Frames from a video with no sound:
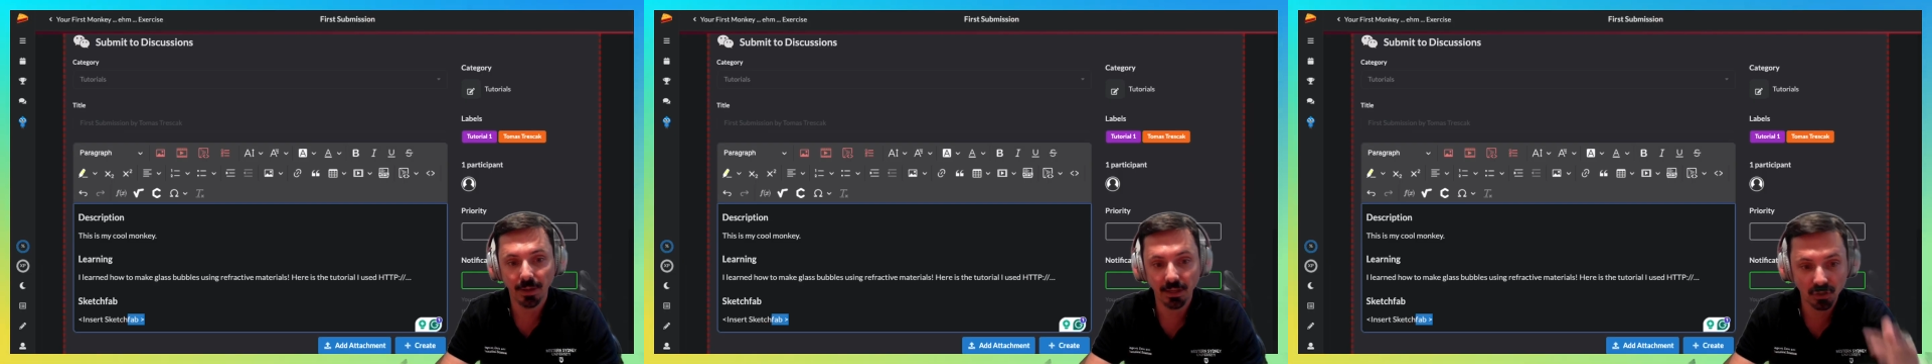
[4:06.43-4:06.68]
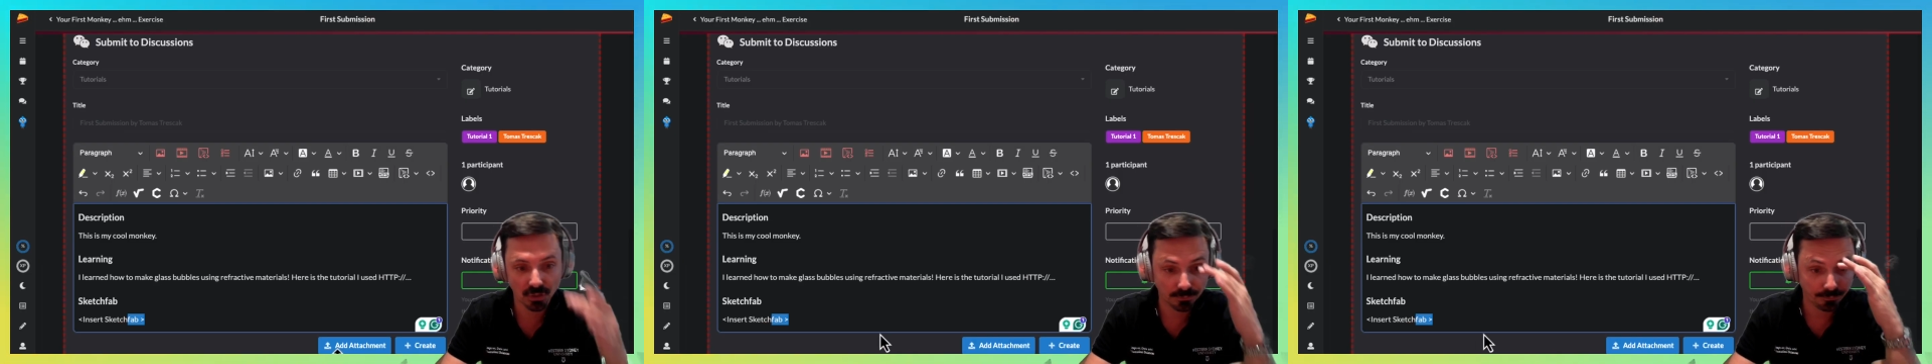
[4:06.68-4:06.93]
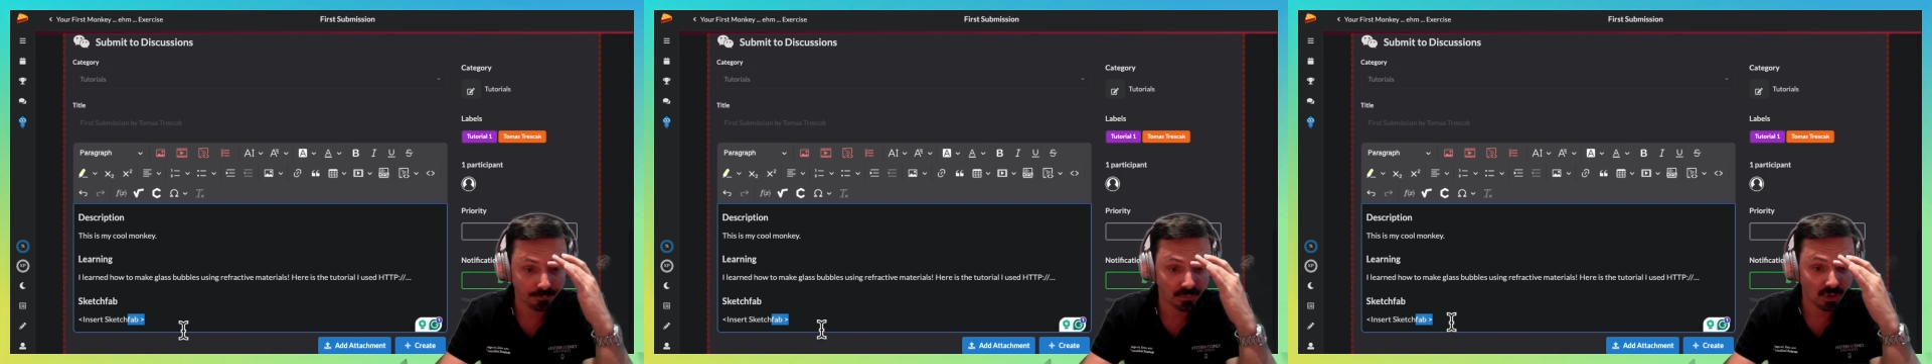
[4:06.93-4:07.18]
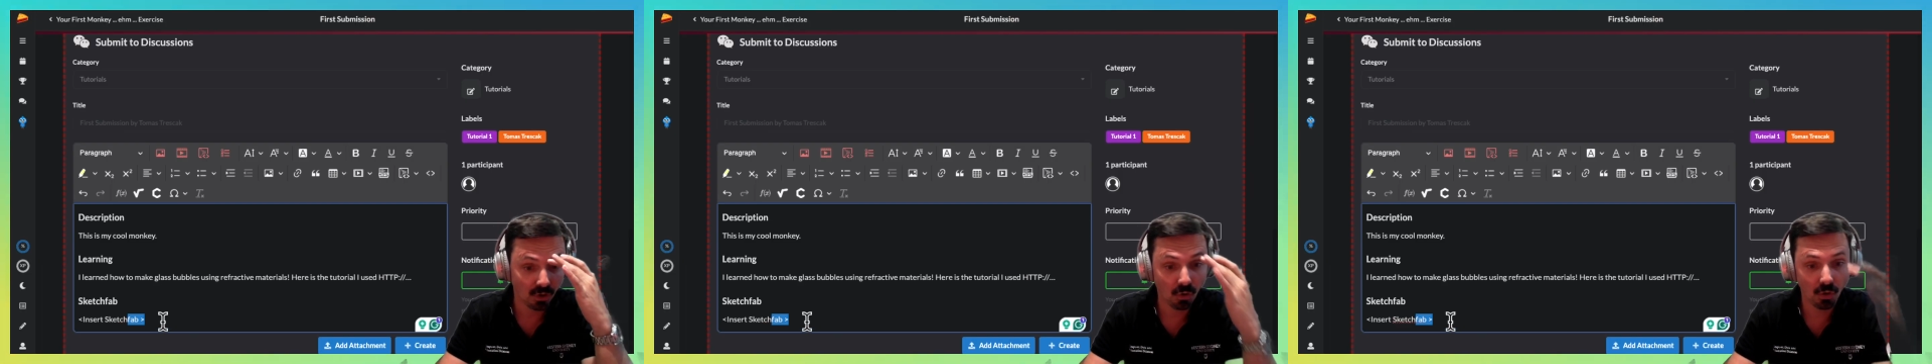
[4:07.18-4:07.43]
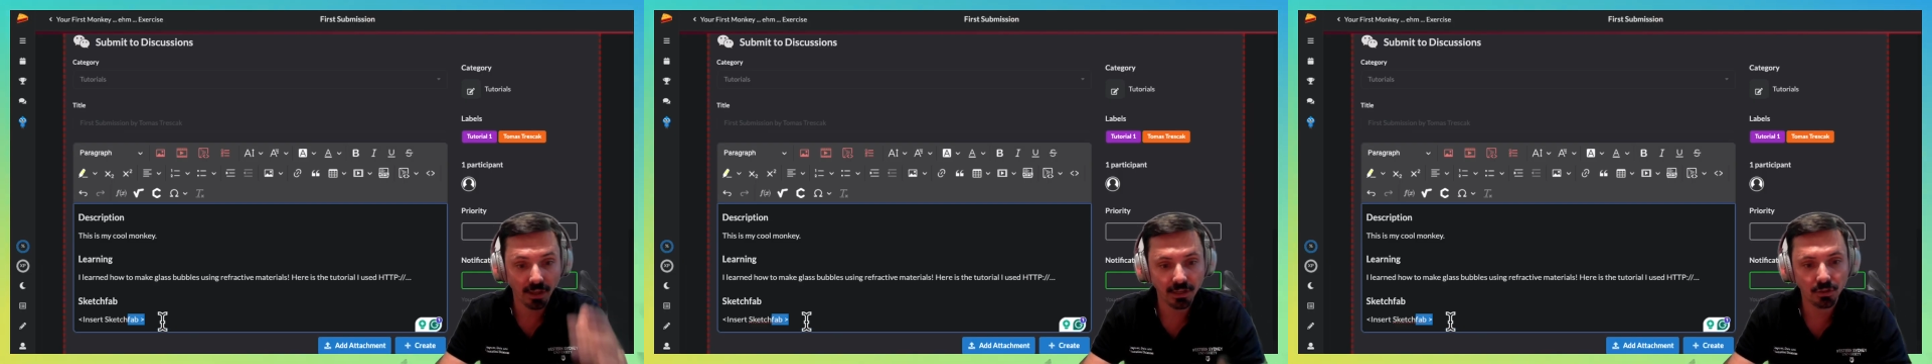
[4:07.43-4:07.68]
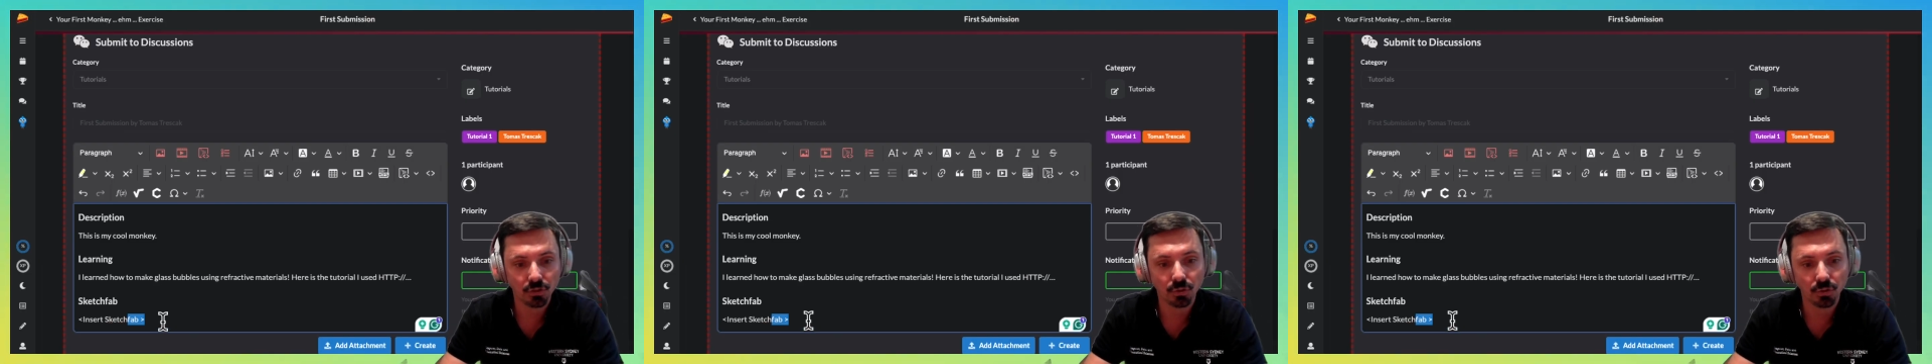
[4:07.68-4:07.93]
page, all I
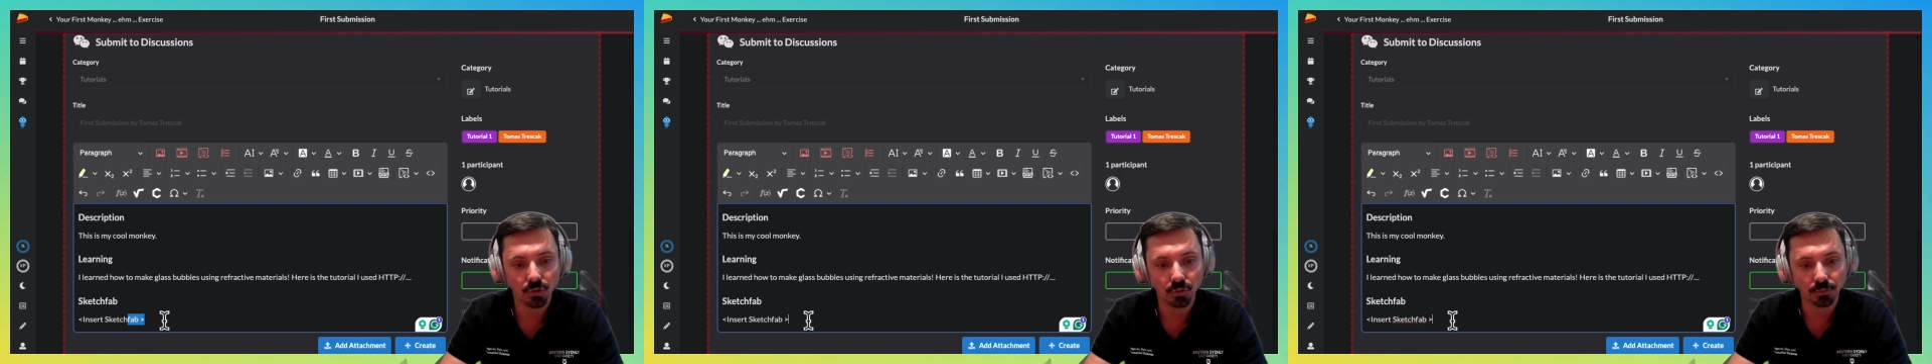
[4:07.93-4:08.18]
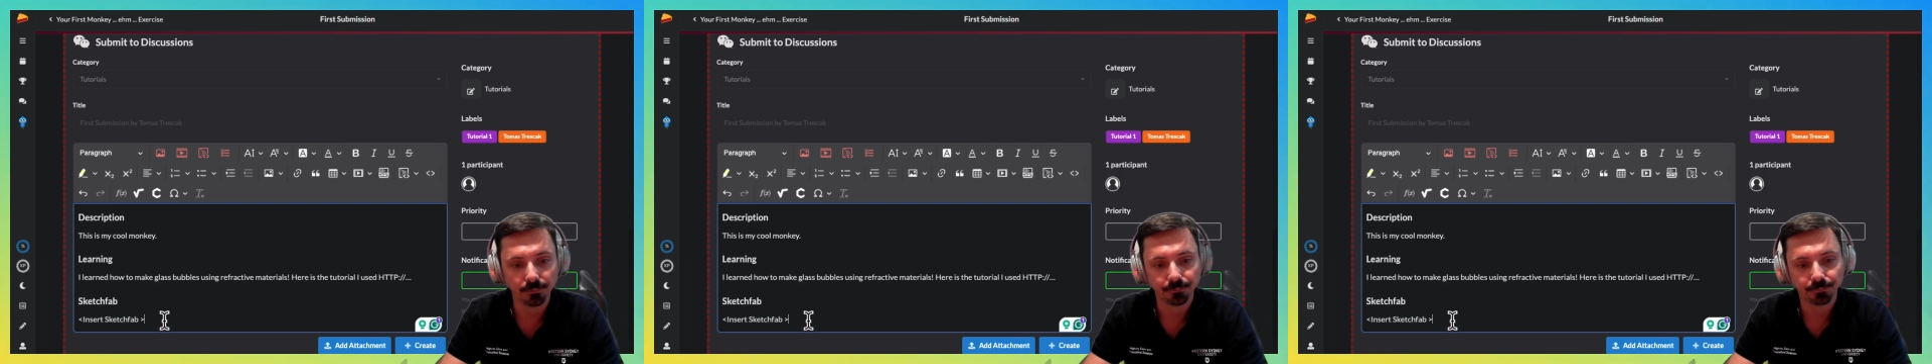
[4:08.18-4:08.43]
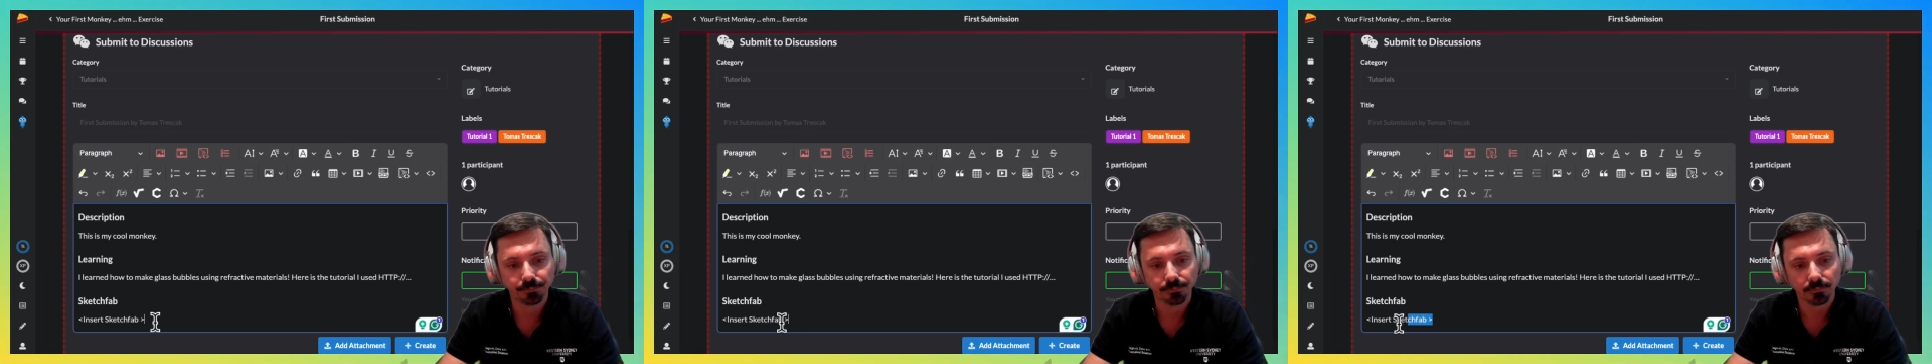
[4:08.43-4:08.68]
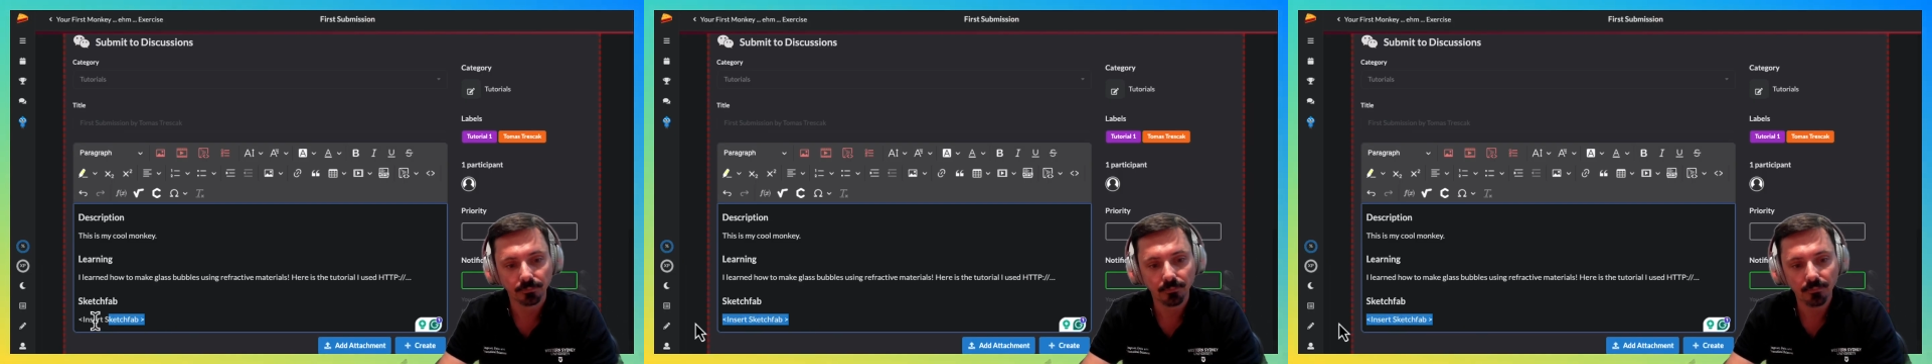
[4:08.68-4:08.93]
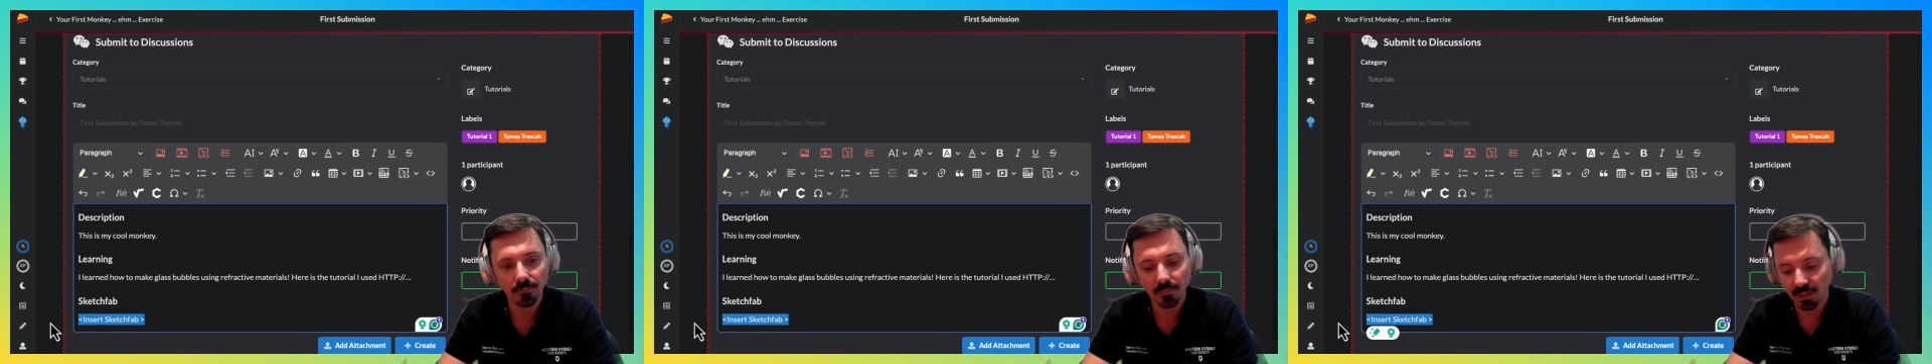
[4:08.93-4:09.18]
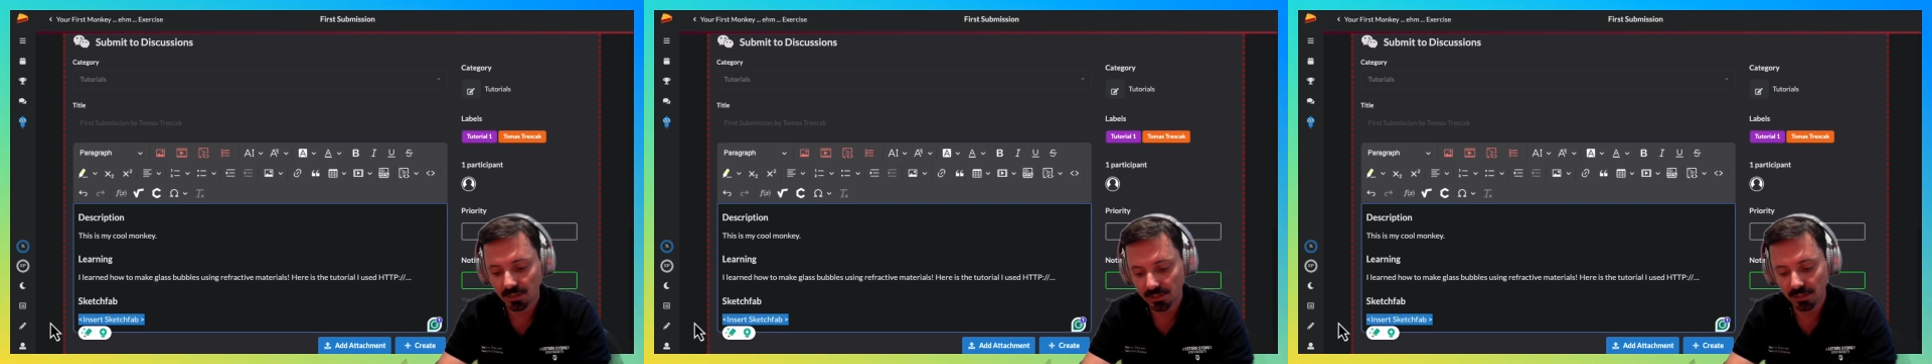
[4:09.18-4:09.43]
need to do
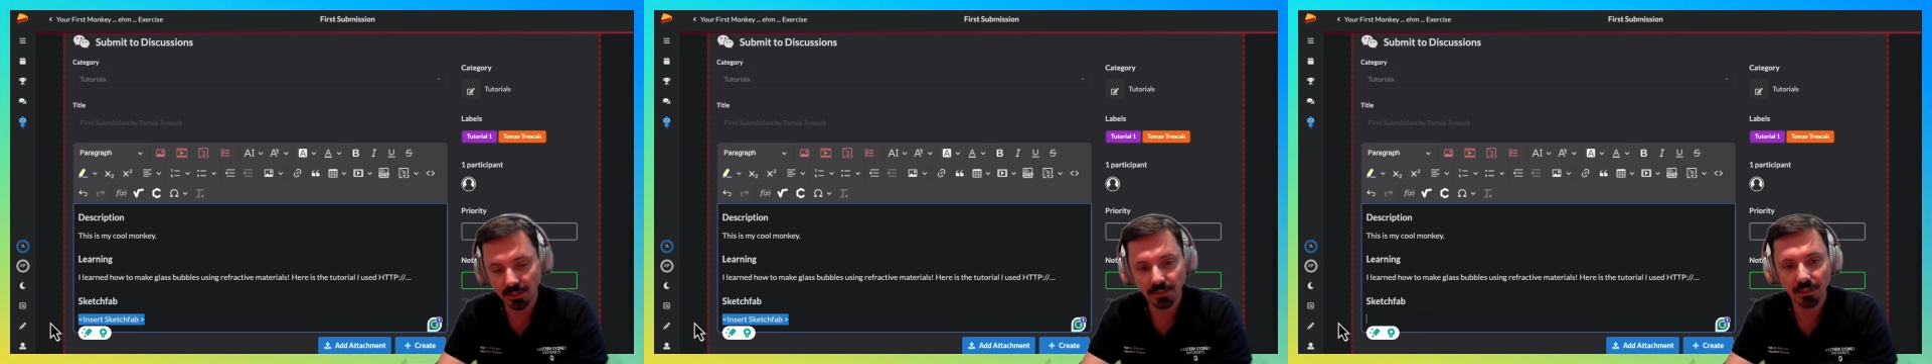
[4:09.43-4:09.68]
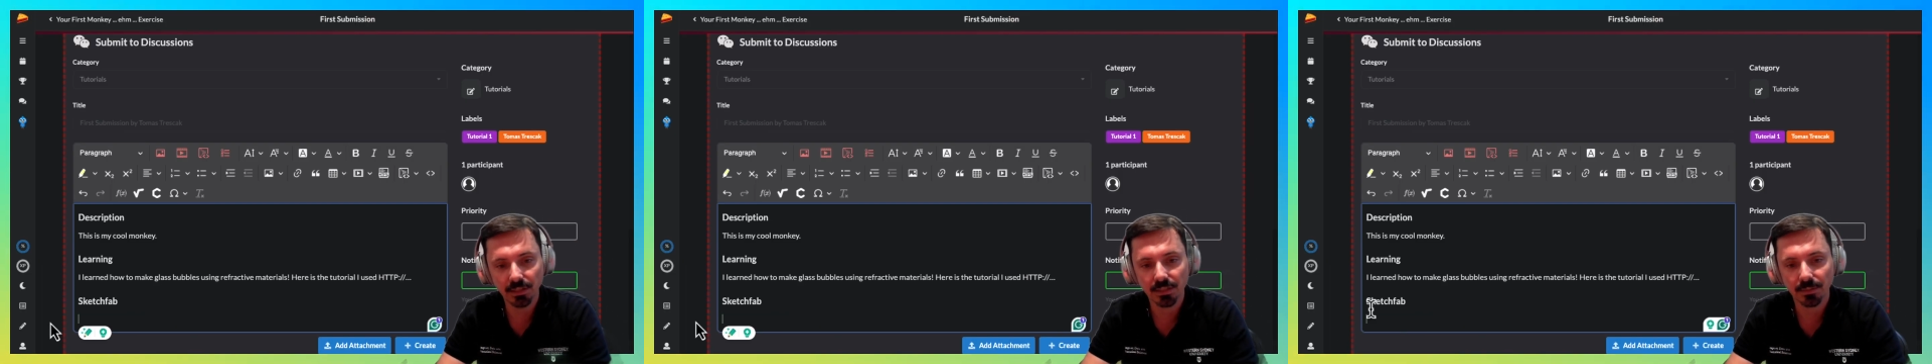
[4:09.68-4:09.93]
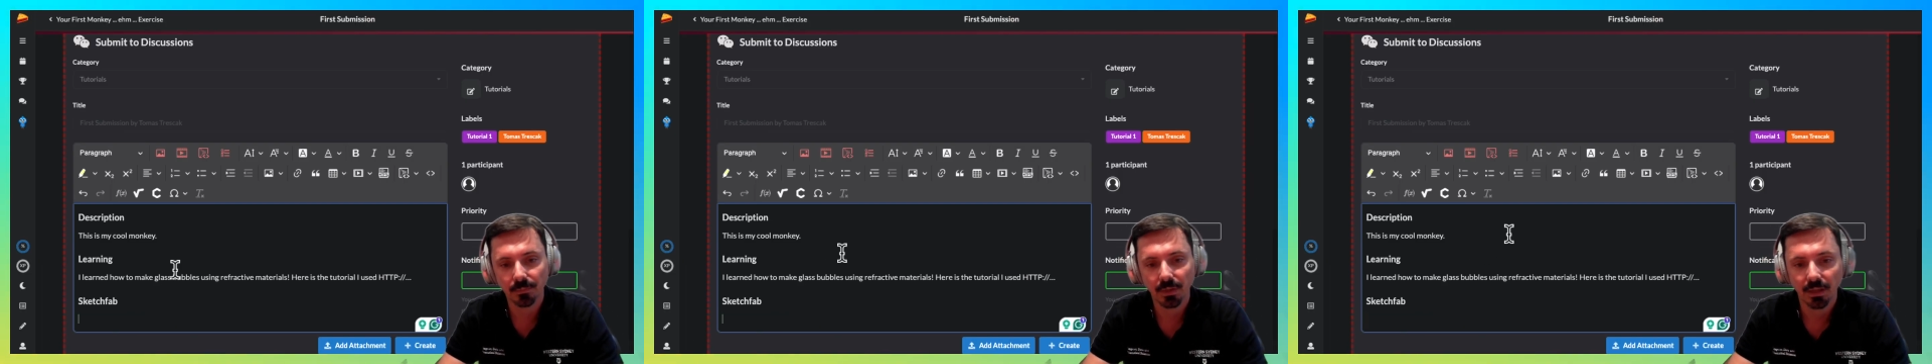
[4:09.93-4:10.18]
is delete this,